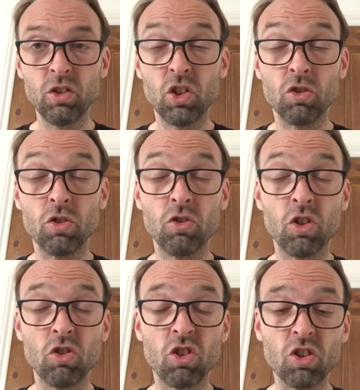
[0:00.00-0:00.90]

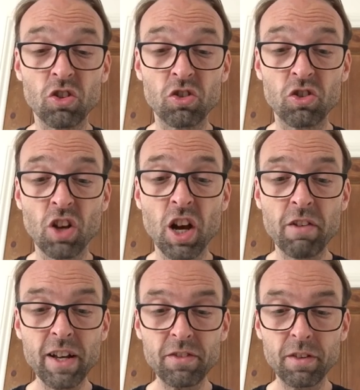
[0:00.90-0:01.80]
Did you
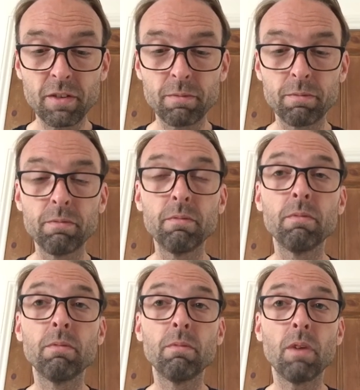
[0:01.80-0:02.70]
stir it?"
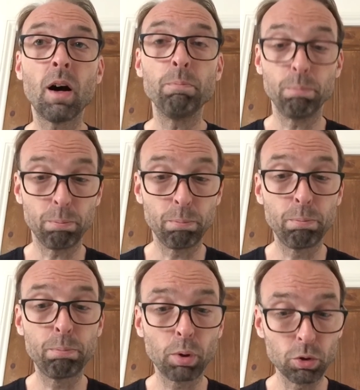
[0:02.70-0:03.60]
"I
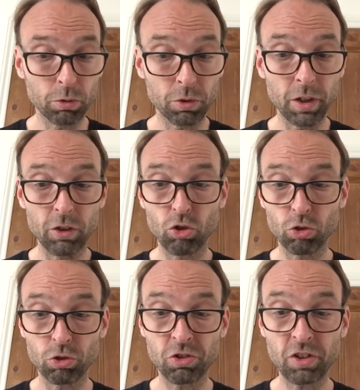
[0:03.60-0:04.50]
boiled it,"
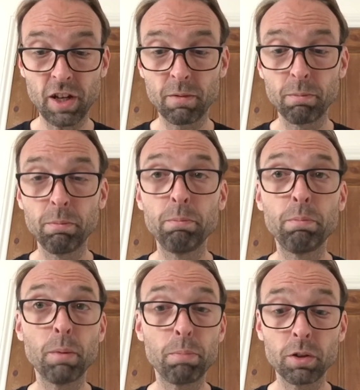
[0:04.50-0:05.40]
George said,
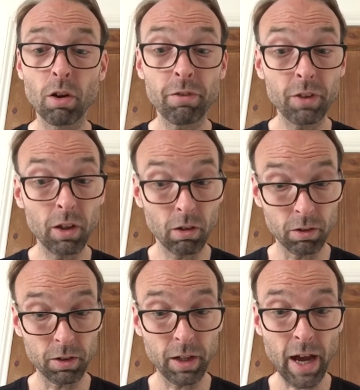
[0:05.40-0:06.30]
but not for
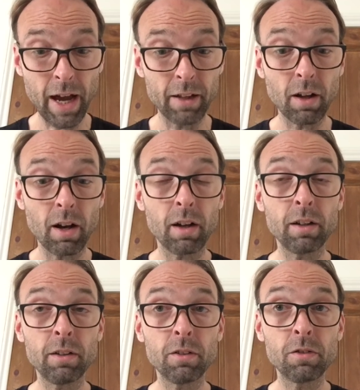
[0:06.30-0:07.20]
long, and
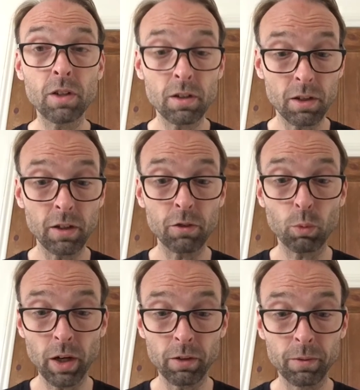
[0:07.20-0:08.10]
I stirred it as
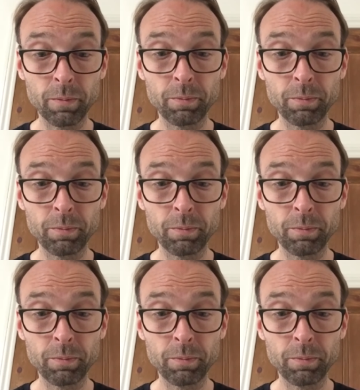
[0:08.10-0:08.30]
well."